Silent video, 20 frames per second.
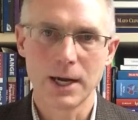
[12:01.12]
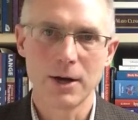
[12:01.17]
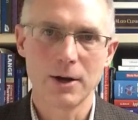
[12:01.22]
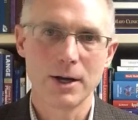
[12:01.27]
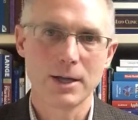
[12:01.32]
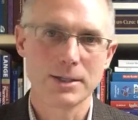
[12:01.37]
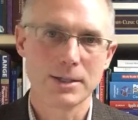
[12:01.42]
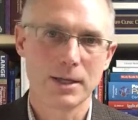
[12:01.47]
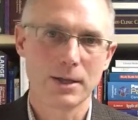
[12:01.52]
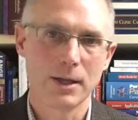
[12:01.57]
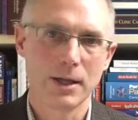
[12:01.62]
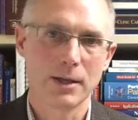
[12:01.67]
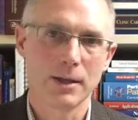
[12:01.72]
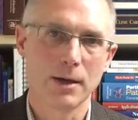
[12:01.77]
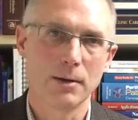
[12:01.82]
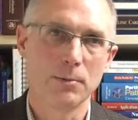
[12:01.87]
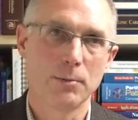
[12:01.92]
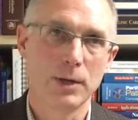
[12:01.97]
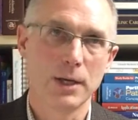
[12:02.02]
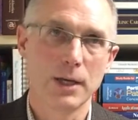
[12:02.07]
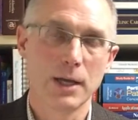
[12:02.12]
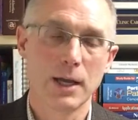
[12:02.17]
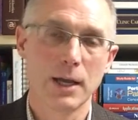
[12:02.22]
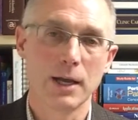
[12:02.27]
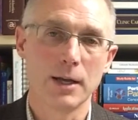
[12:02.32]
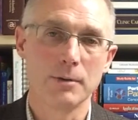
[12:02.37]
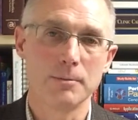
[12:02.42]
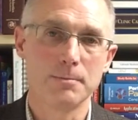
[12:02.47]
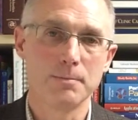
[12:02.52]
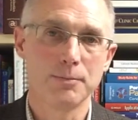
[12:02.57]
areas I think that we
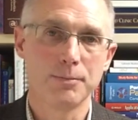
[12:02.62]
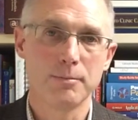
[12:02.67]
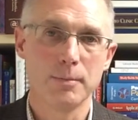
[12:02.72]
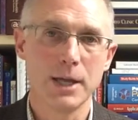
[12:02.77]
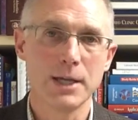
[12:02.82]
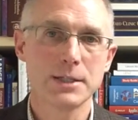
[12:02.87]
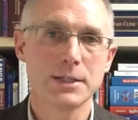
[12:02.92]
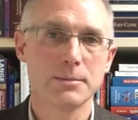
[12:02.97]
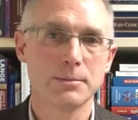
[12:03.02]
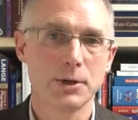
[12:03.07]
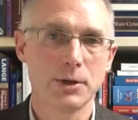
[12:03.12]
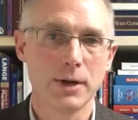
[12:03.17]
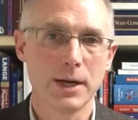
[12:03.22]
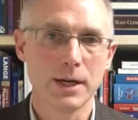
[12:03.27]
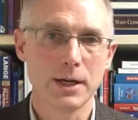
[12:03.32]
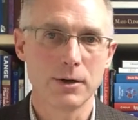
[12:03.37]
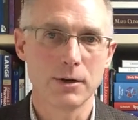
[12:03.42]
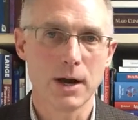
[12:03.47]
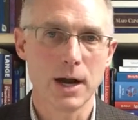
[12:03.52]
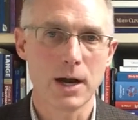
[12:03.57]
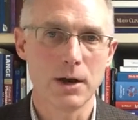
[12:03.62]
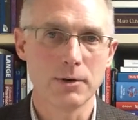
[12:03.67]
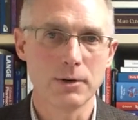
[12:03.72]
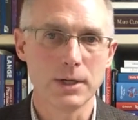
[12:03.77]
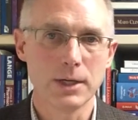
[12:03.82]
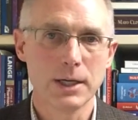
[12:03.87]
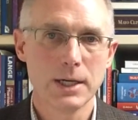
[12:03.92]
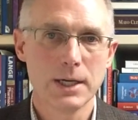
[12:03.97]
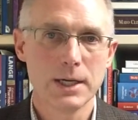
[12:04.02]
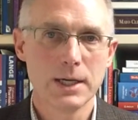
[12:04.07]
can make some great ground